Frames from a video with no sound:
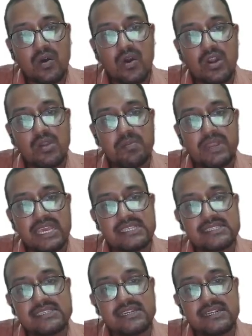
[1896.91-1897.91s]
odd
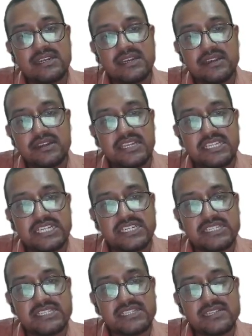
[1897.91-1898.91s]
place
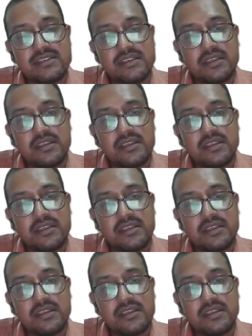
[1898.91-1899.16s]
digits